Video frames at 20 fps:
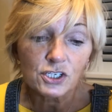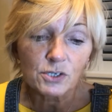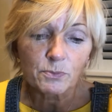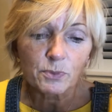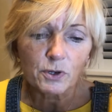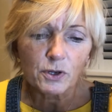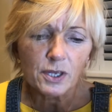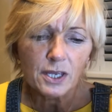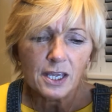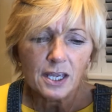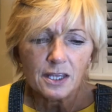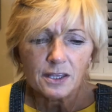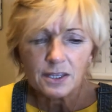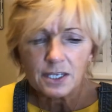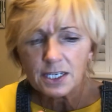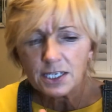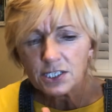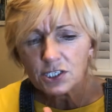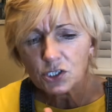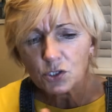but
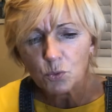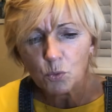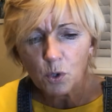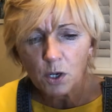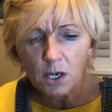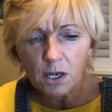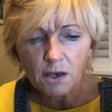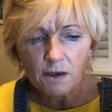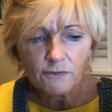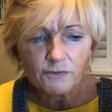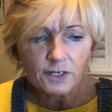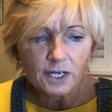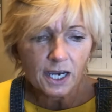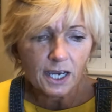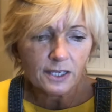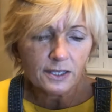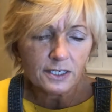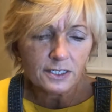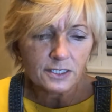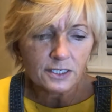these swerved
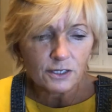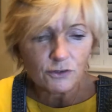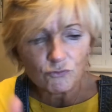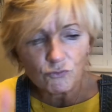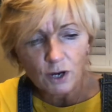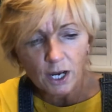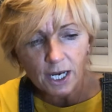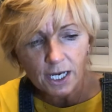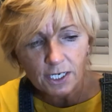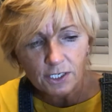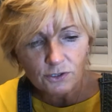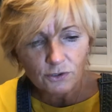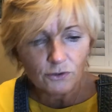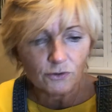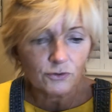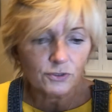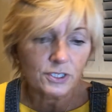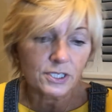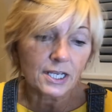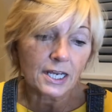either to the right or
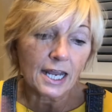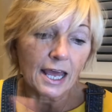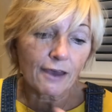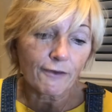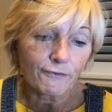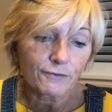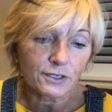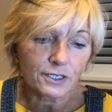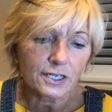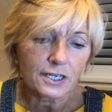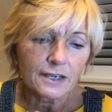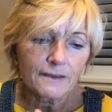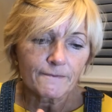to the left, and